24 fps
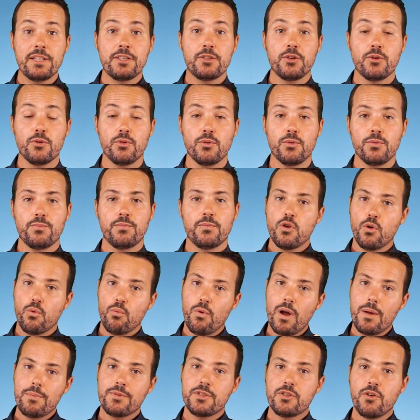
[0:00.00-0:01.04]
2, your
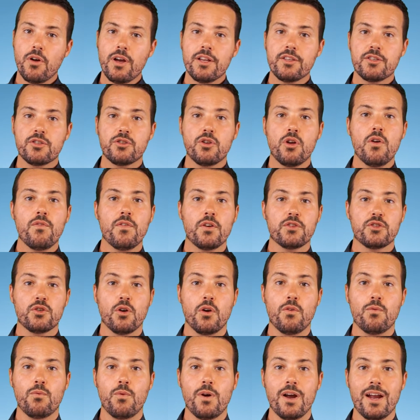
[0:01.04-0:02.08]
website server
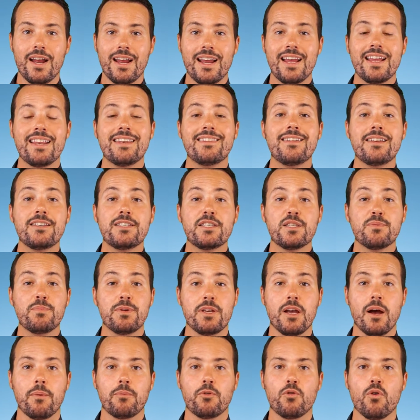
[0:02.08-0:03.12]
software needs to be
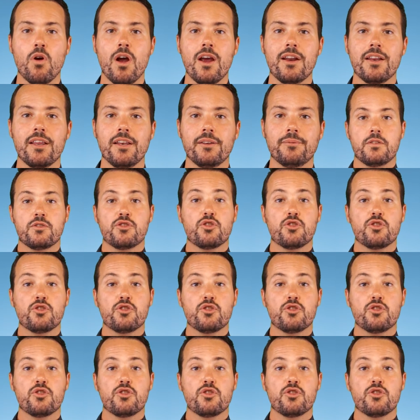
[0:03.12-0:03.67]
upgraded.